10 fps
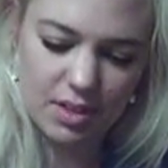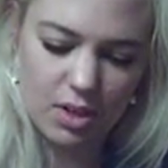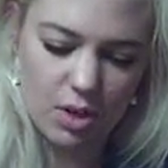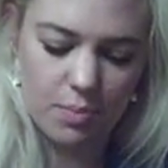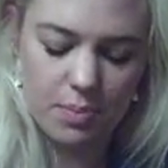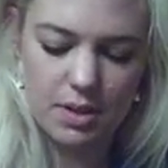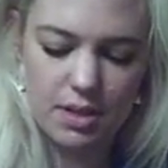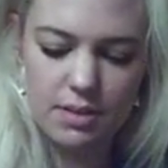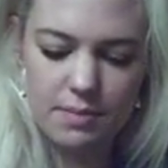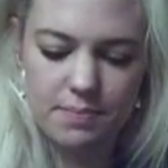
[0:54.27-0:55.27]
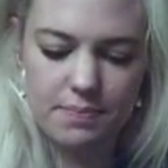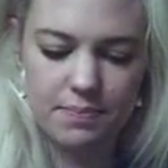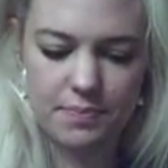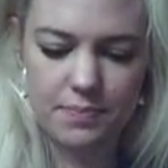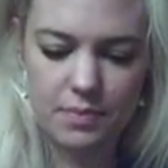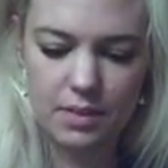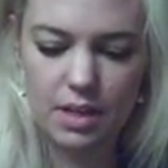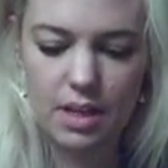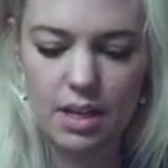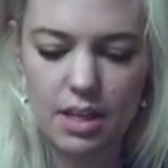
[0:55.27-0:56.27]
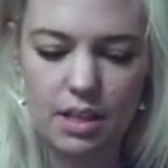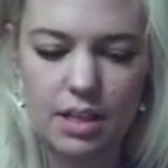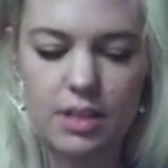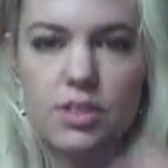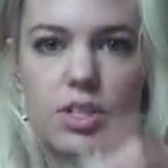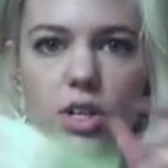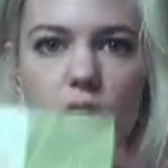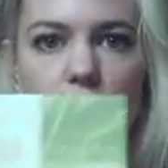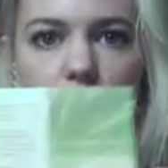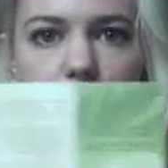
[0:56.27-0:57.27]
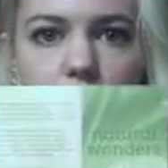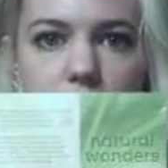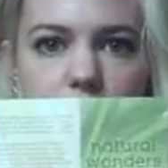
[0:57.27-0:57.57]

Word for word: Open. And here's the card.